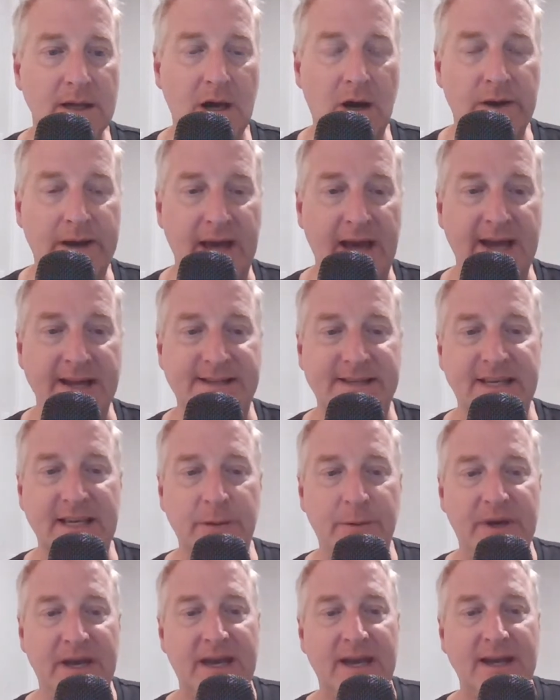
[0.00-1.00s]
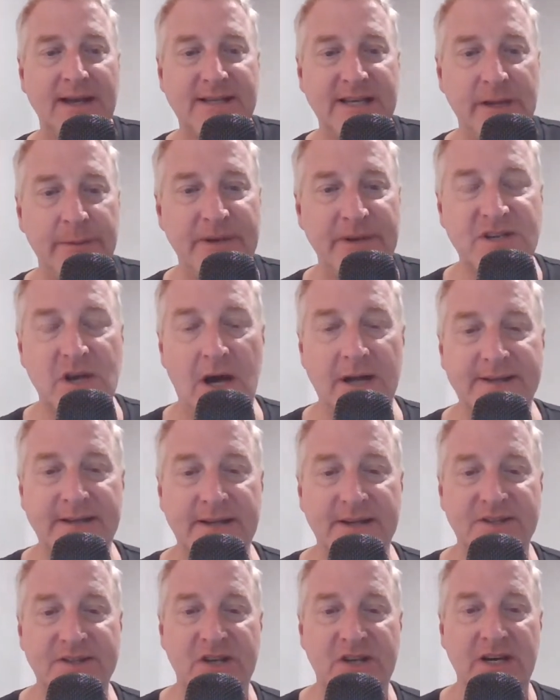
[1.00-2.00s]
Okay, Tiwi. Tiwi's
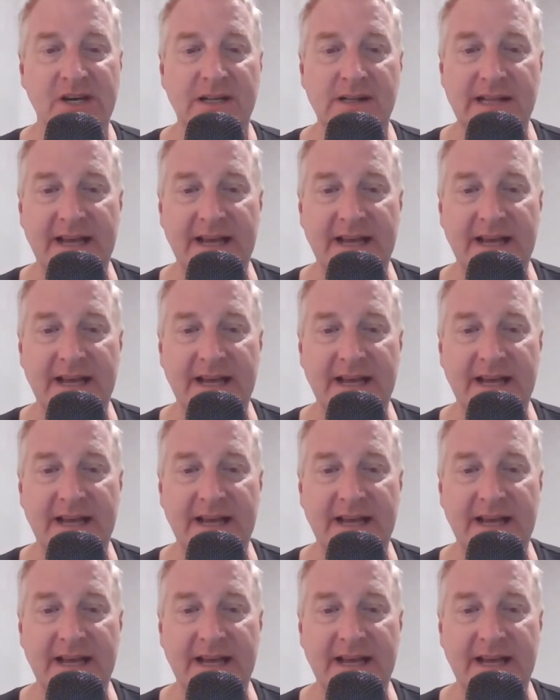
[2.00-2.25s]
content is good.